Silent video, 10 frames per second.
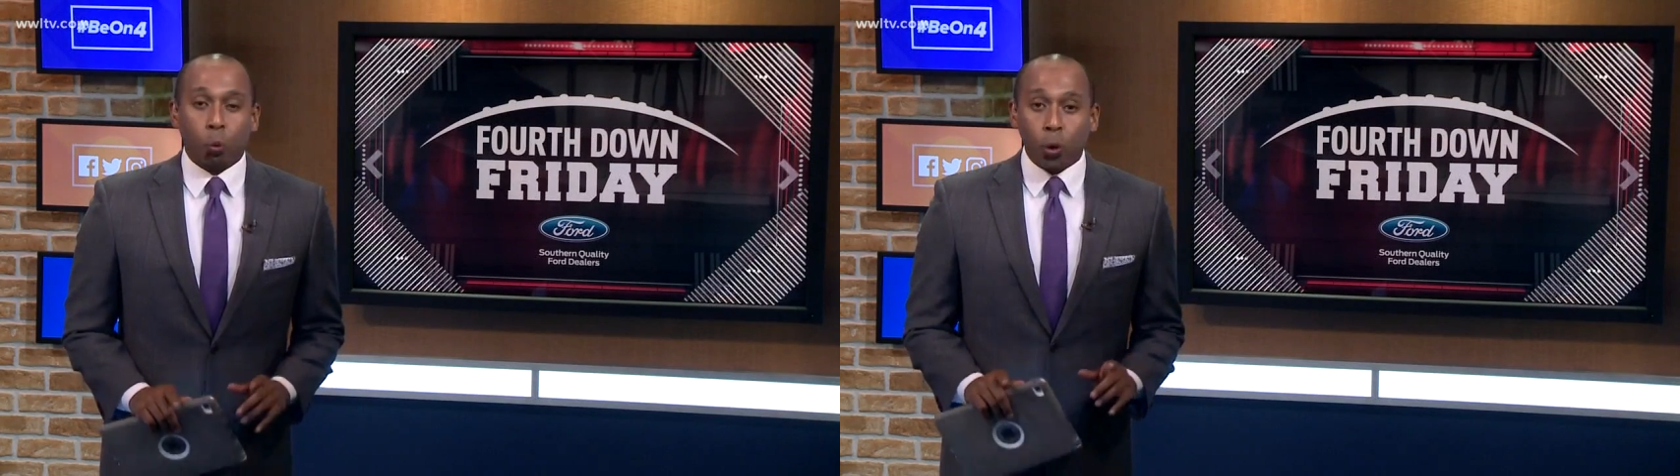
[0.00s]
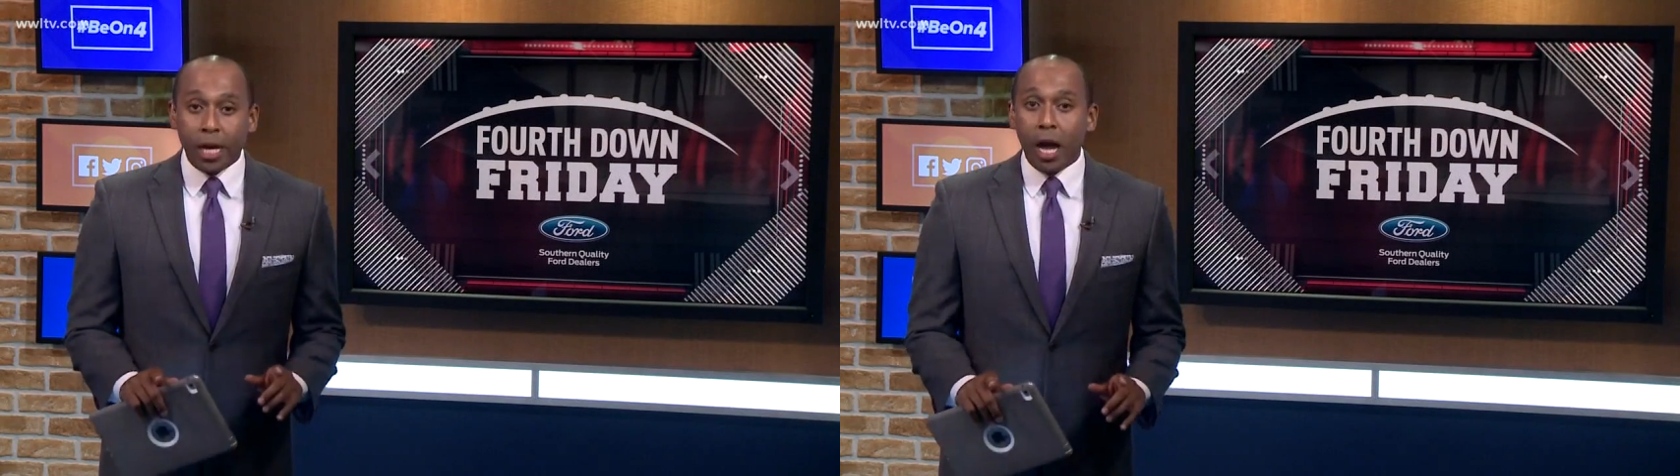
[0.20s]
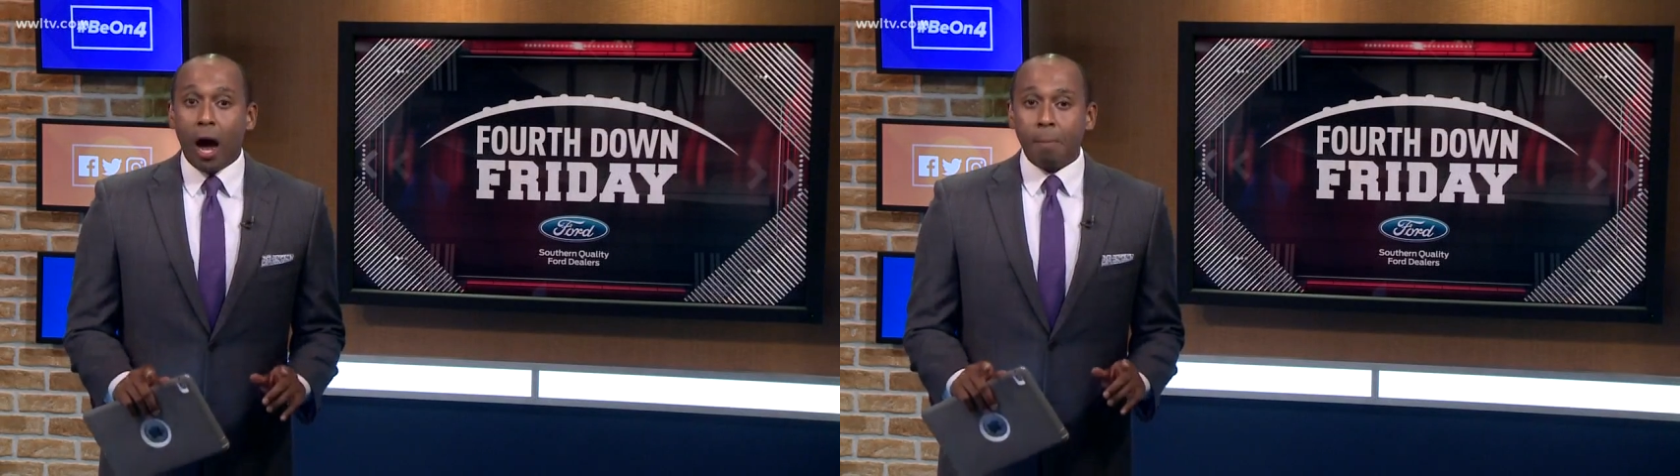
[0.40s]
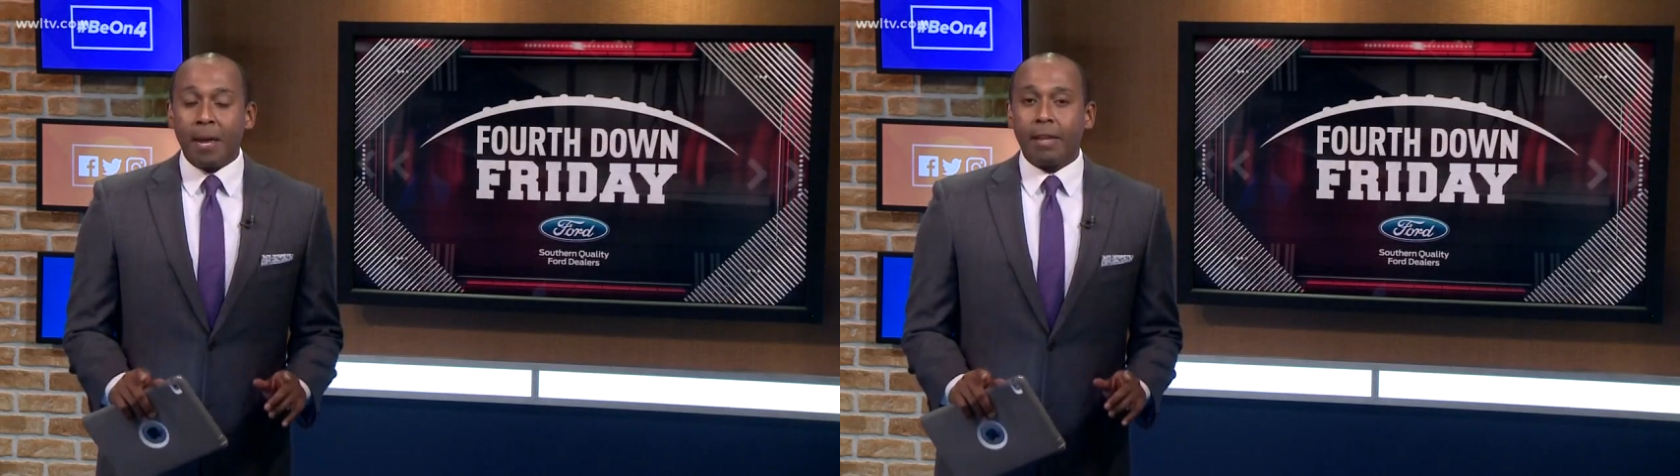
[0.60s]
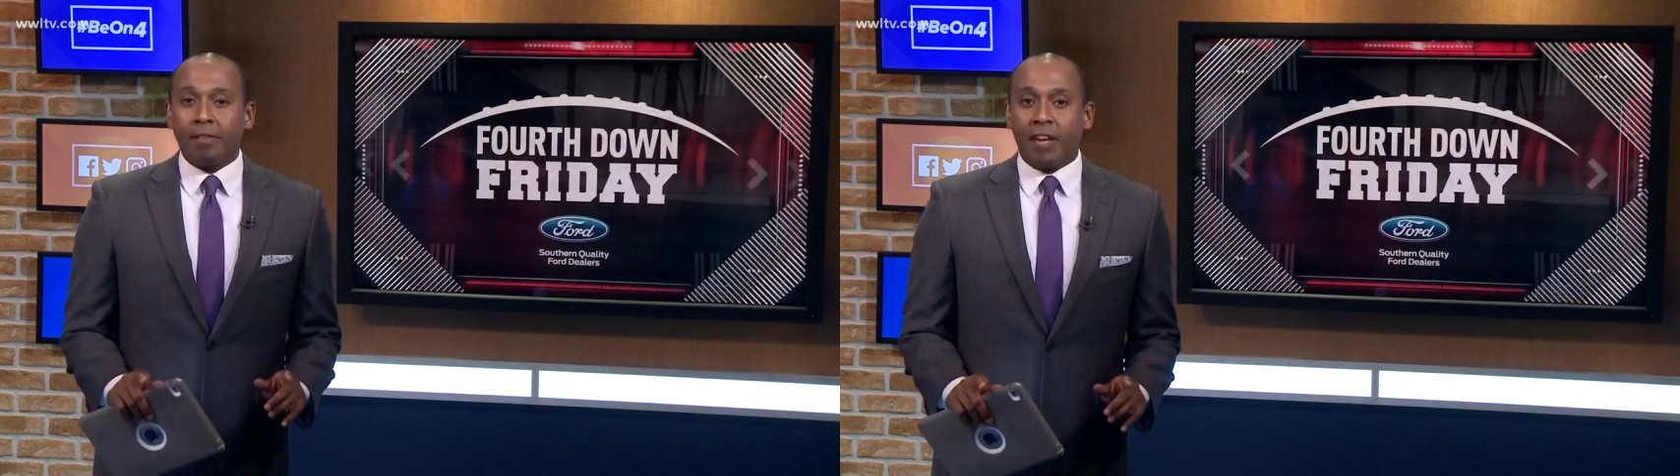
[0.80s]
Three
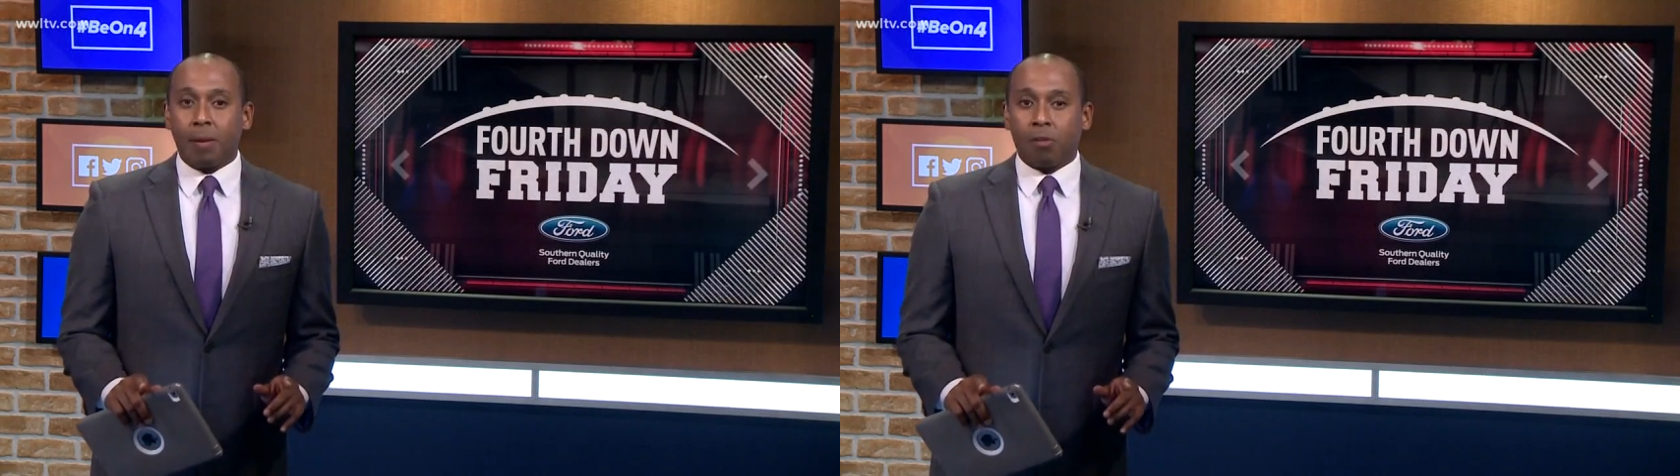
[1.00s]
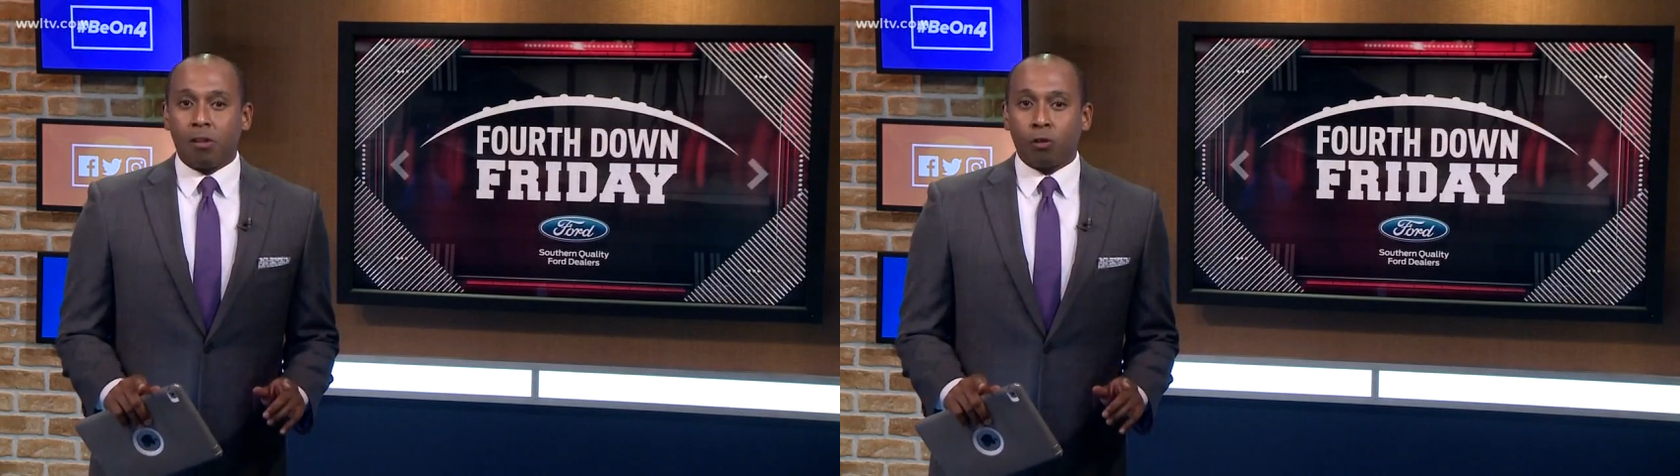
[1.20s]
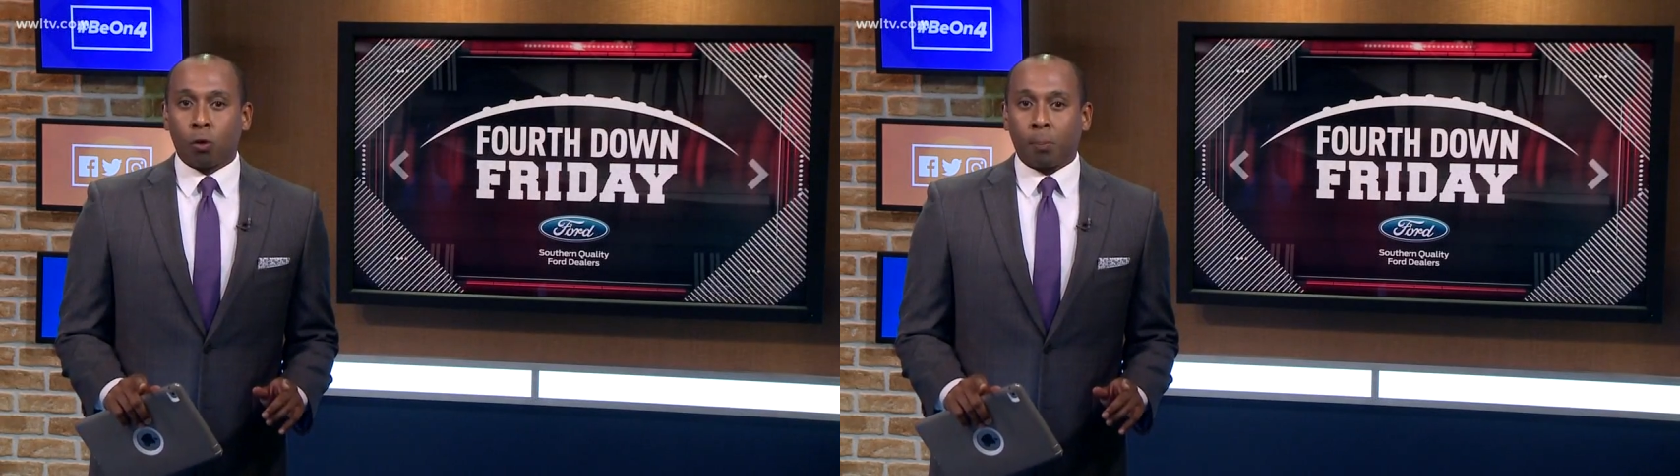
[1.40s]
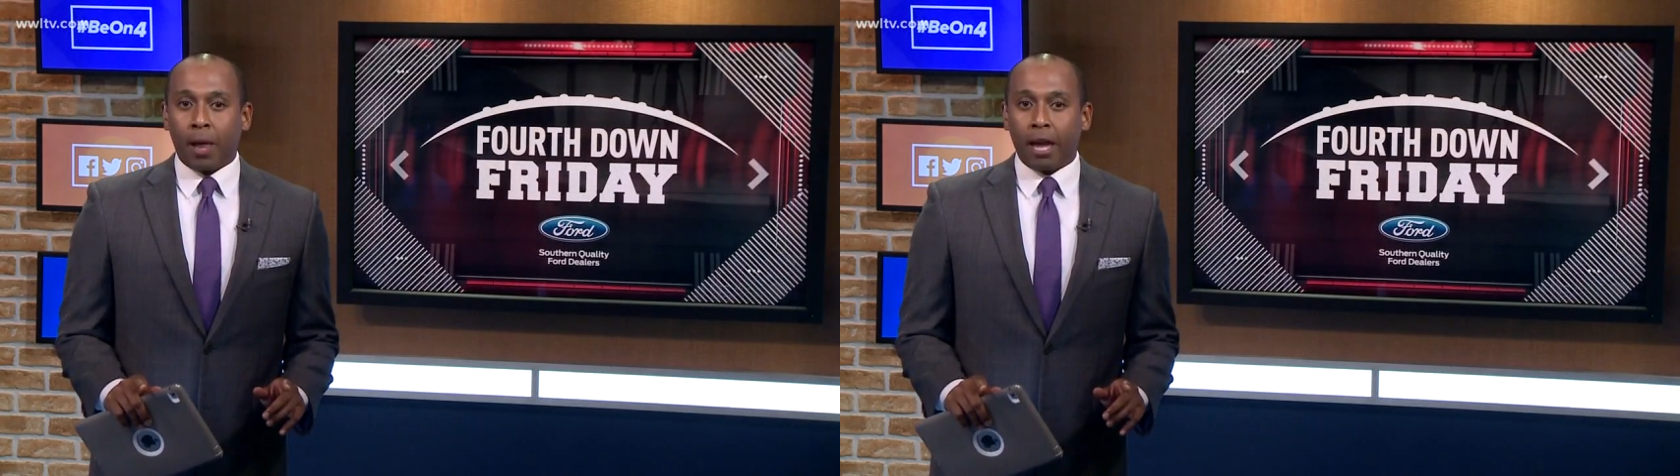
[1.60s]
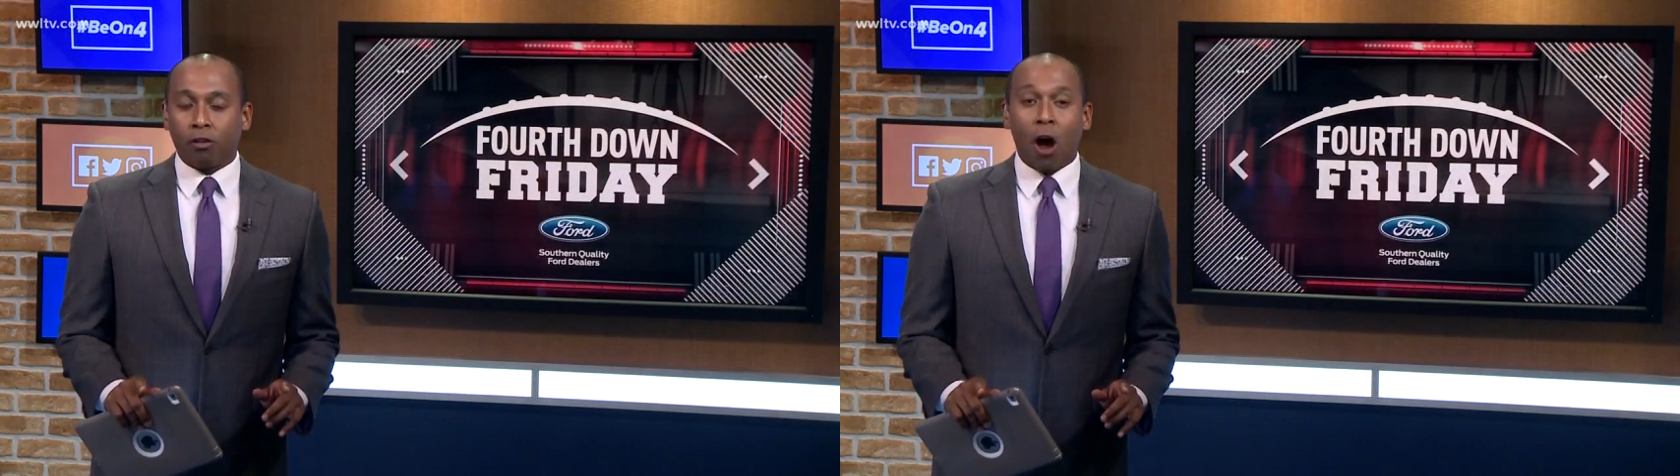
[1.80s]
unbeaten teams in district
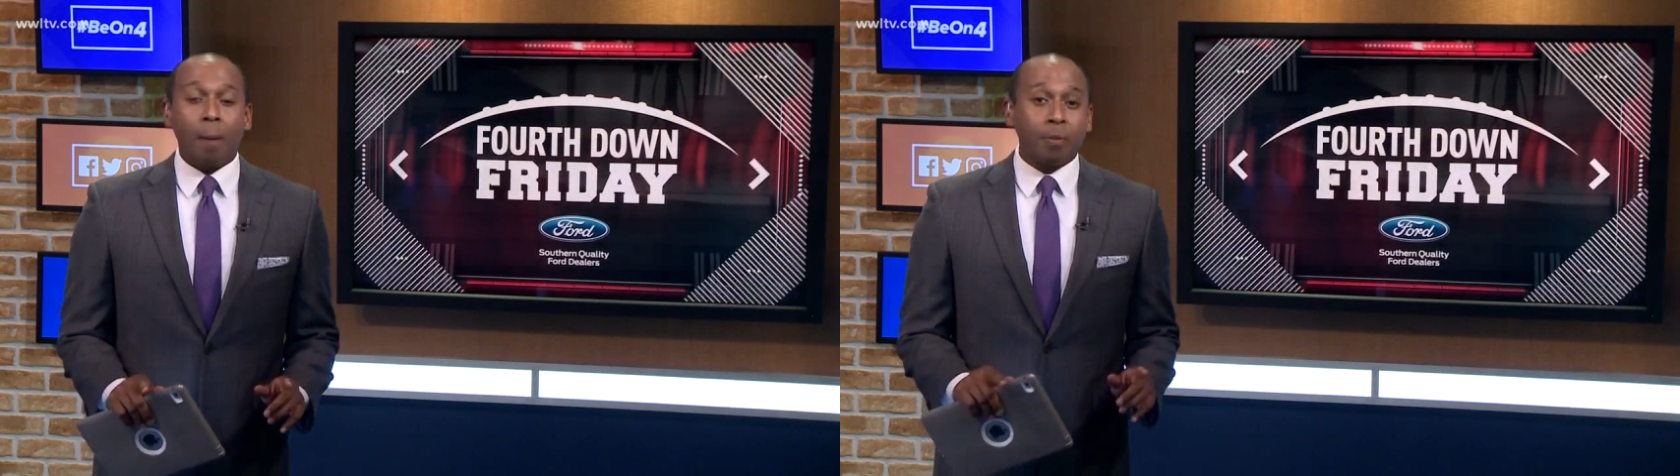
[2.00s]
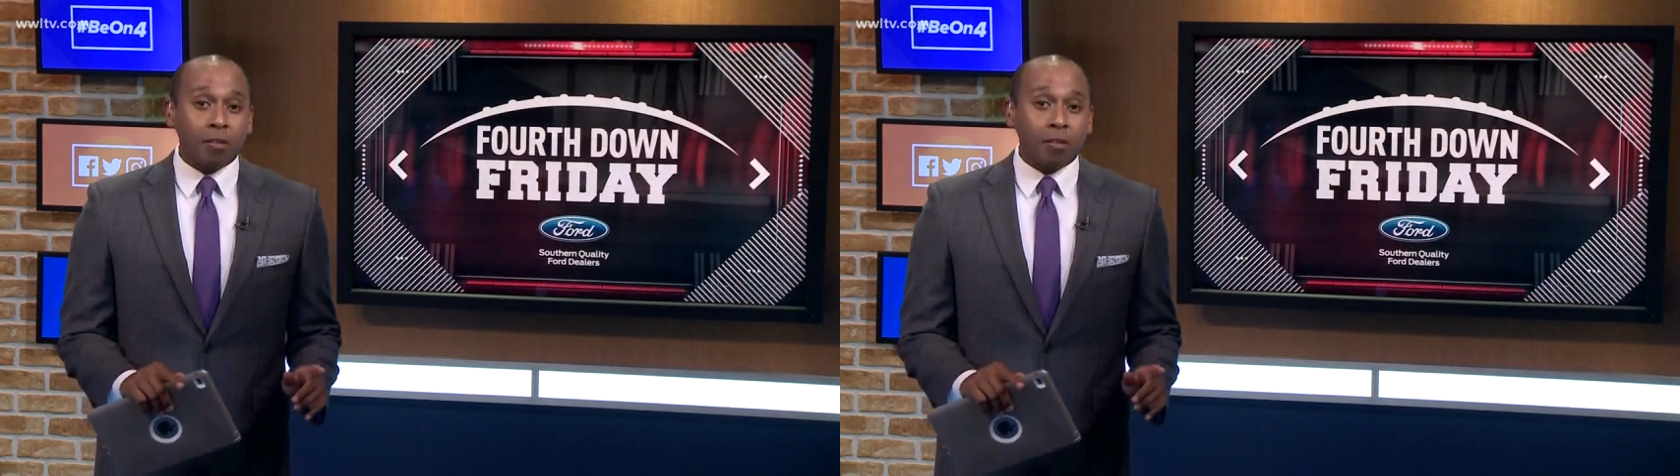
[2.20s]
play atop